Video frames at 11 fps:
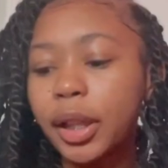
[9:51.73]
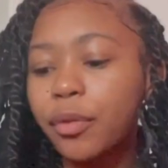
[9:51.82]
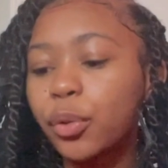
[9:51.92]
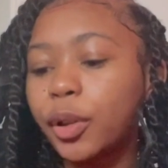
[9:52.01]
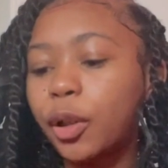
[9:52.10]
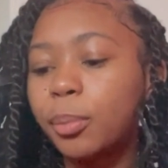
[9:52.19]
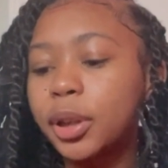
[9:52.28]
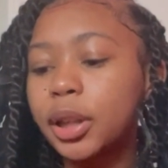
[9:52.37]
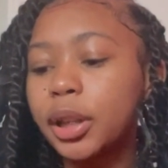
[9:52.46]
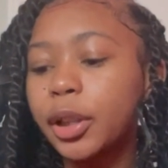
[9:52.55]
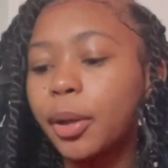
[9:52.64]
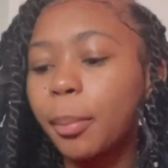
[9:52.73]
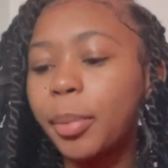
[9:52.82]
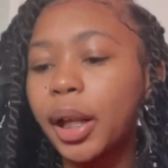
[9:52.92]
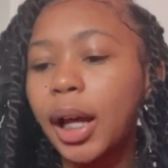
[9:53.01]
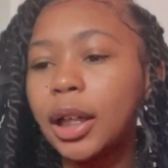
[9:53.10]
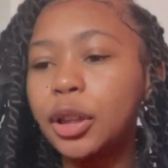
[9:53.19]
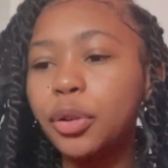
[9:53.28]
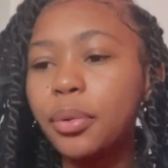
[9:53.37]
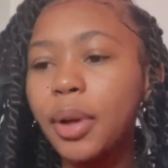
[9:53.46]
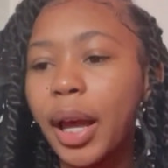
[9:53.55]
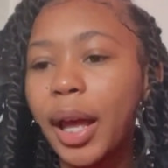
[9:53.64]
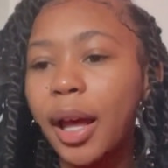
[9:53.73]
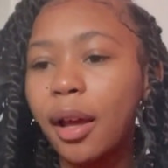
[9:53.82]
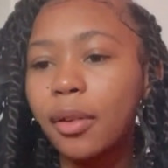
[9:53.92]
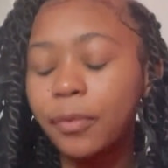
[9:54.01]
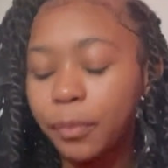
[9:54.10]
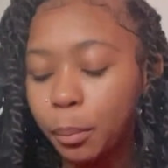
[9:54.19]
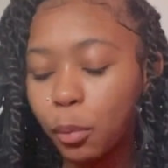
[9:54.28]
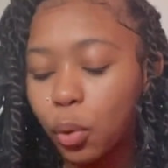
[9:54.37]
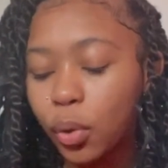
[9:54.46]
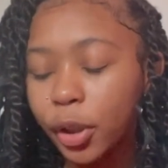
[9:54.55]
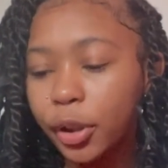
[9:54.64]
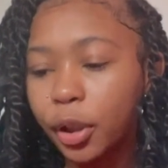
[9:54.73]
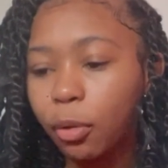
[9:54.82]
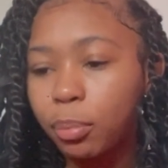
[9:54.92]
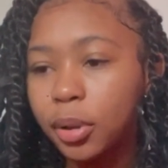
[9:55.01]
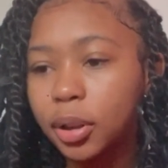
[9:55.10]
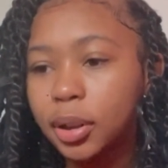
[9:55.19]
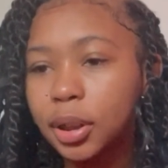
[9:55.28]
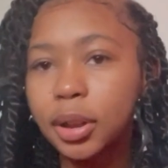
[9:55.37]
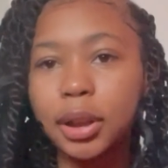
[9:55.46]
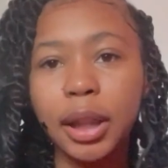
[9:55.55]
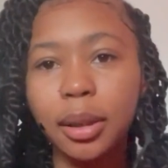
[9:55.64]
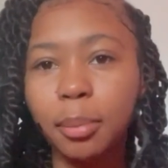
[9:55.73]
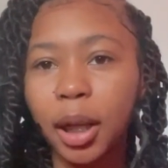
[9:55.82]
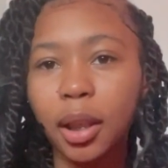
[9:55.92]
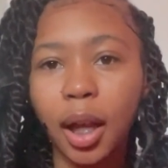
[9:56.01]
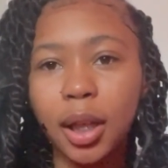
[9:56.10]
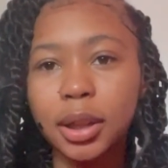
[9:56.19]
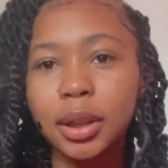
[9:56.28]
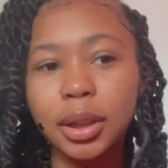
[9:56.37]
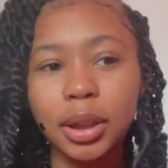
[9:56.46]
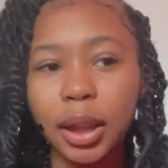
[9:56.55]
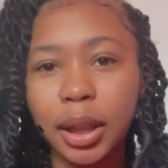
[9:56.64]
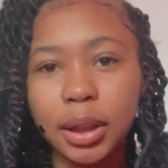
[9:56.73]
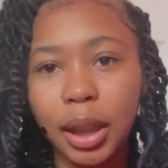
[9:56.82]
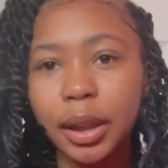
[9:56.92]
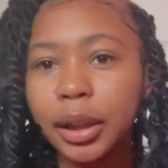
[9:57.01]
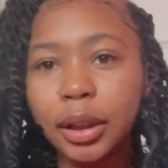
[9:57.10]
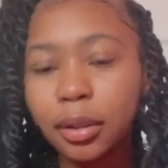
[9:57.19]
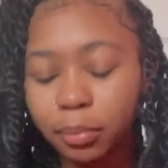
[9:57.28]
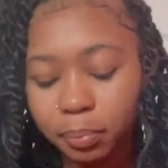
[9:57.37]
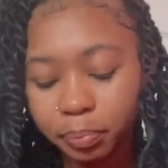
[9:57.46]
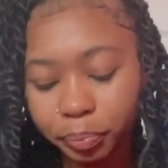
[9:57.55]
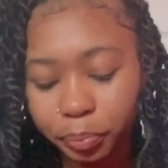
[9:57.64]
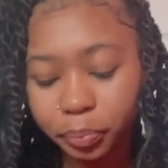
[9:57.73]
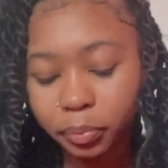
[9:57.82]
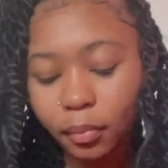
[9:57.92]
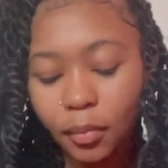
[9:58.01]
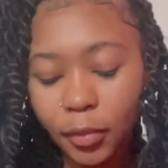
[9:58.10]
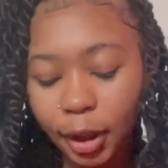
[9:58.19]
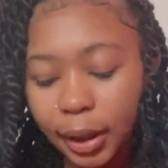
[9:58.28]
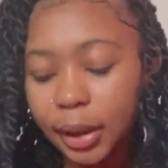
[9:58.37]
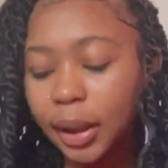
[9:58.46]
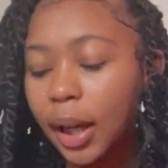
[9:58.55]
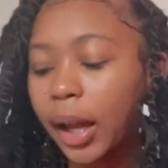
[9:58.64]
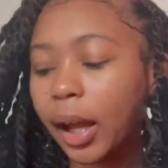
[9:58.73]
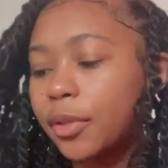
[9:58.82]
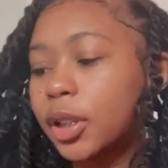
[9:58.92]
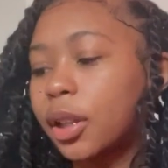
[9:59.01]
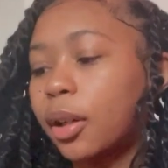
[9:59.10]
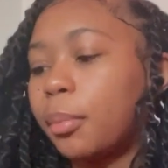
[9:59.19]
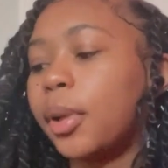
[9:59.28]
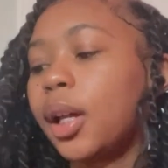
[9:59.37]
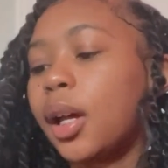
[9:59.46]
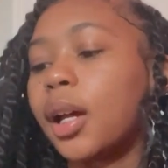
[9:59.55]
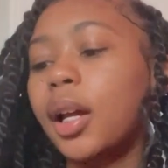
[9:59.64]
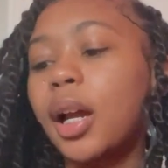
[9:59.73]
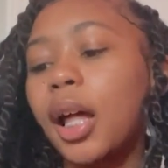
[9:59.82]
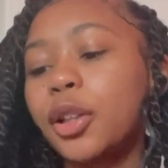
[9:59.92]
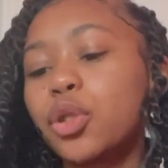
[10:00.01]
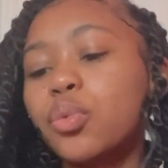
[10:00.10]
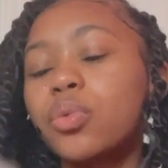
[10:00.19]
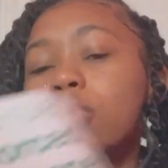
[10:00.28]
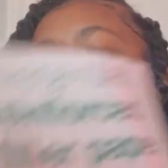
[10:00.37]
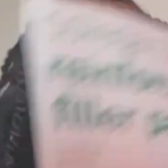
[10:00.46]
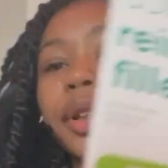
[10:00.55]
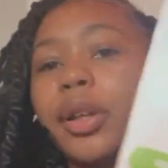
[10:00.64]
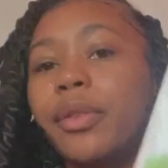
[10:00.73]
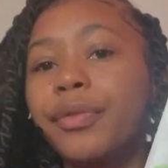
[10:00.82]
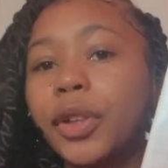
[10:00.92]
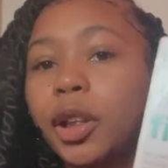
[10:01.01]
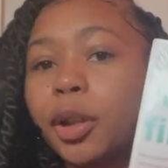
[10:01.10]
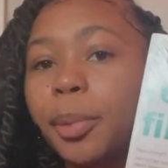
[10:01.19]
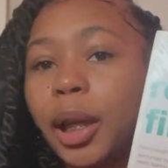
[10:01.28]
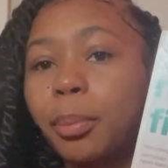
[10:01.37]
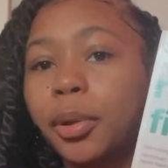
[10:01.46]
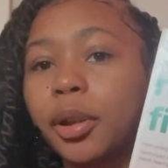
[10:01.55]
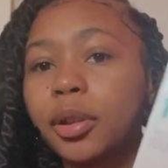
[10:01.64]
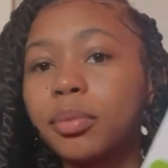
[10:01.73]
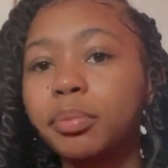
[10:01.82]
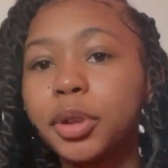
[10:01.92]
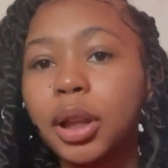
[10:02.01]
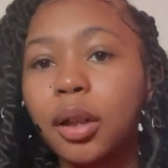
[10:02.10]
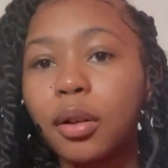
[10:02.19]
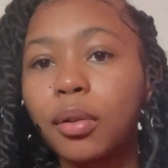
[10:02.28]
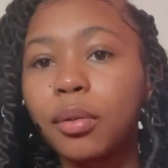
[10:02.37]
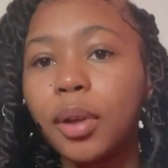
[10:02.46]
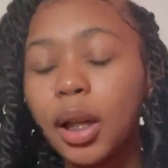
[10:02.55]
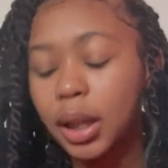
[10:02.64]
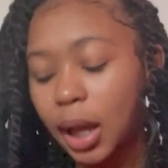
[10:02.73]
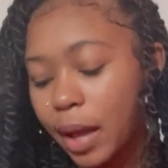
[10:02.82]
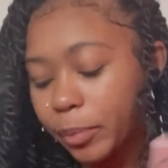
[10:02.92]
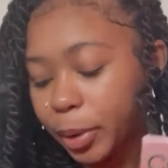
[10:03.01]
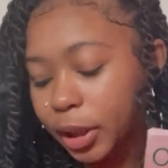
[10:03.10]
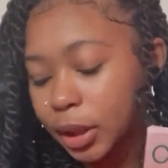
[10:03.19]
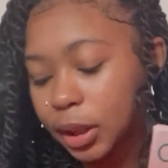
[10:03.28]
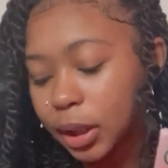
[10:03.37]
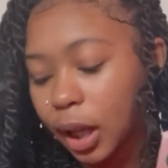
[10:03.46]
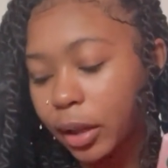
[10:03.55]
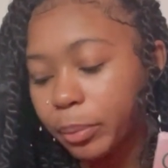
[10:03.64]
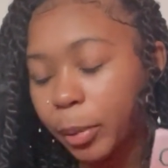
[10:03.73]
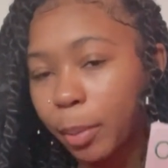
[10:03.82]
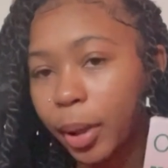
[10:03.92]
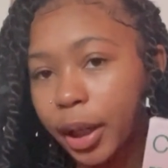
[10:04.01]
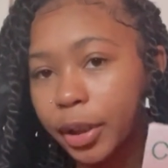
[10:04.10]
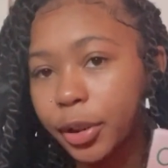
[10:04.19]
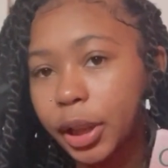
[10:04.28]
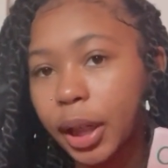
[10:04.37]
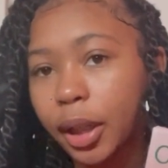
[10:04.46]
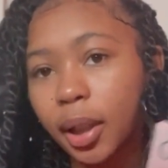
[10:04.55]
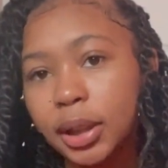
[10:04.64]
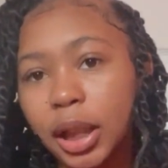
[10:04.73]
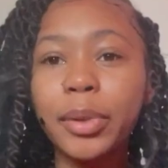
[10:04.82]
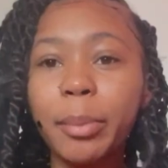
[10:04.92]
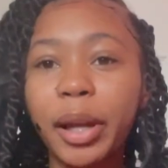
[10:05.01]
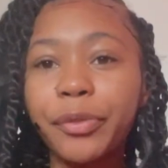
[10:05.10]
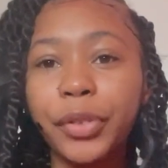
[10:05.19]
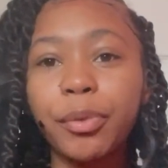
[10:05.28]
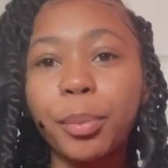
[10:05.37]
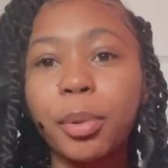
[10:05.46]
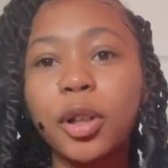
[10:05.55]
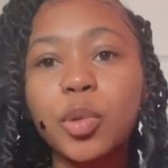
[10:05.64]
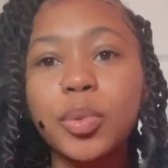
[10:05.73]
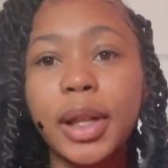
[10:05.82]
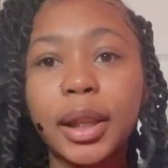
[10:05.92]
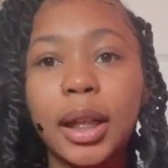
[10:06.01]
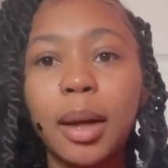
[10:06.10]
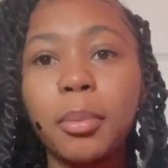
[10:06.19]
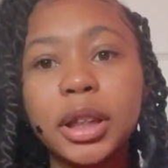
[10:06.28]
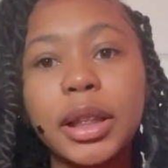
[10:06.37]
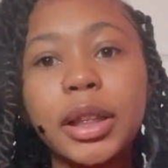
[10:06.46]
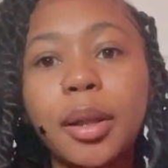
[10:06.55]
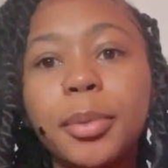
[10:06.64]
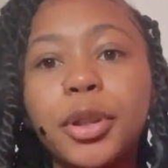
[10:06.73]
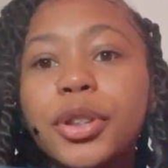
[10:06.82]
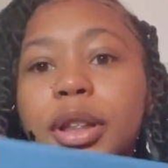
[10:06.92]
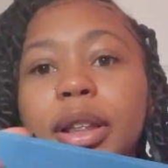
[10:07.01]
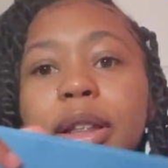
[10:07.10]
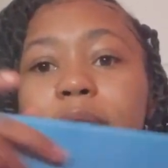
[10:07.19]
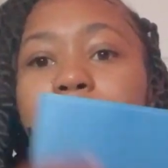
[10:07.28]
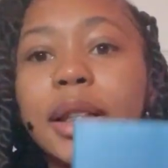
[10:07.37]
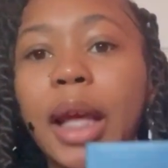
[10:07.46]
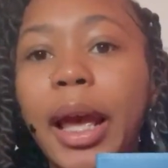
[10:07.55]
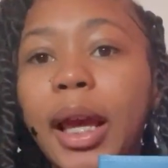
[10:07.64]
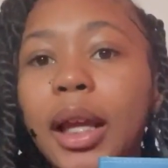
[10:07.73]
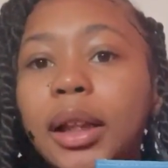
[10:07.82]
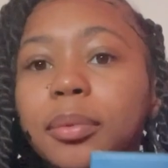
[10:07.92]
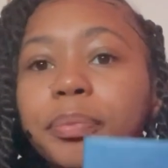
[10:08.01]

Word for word: have three notebooks in here, but I do have more notebooks sitting in my closet just in case I need them. And then I have some College Ruled filler paper. So I haven't put this inside of my binder yet because one of my favorite parts, which I think I'm about to end up using this today,